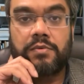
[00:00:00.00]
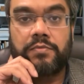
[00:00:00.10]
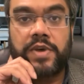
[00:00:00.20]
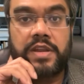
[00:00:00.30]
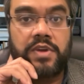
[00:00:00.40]

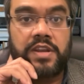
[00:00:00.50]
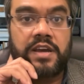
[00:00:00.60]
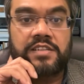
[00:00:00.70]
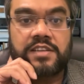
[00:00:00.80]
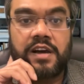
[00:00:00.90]
very, very
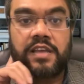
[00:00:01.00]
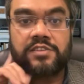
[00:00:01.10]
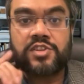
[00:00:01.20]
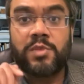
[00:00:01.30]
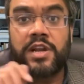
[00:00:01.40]
nice guy,
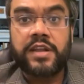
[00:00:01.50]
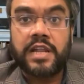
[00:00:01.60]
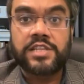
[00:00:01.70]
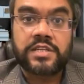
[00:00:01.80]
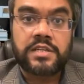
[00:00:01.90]
extremely
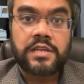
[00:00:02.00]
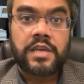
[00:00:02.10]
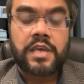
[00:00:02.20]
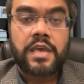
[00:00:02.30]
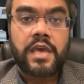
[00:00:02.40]
intelligent,
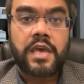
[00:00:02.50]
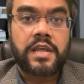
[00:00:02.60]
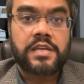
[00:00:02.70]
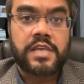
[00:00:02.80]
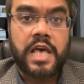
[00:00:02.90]
and
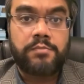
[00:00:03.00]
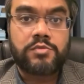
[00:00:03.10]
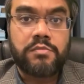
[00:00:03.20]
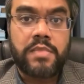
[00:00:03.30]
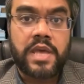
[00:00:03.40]
has helped
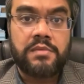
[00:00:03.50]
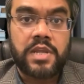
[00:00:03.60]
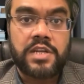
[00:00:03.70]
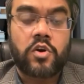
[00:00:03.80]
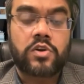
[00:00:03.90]
many,
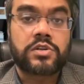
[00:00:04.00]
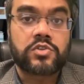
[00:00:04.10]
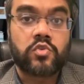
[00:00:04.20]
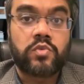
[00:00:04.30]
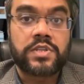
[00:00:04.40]
many
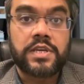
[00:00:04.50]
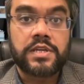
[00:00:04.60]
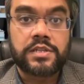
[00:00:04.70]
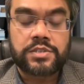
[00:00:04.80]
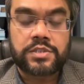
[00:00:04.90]
doctors over the
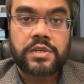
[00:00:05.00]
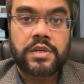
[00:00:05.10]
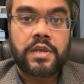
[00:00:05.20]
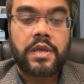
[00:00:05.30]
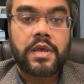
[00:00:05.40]
years,
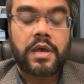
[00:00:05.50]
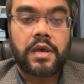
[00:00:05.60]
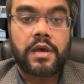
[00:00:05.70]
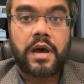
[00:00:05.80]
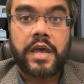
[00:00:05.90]

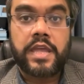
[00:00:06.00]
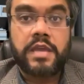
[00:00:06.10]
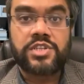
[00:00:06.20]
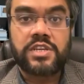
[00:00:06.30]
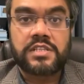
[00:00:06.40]

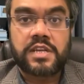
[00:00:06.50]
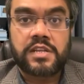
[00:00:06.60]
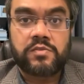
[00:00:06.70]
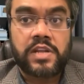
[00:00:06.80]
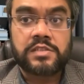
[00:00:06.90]
IMGs and
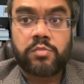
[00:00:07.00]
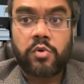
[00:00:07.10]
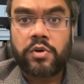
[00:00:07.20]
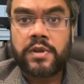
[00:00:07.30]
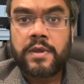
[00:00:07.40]
as well as abroad.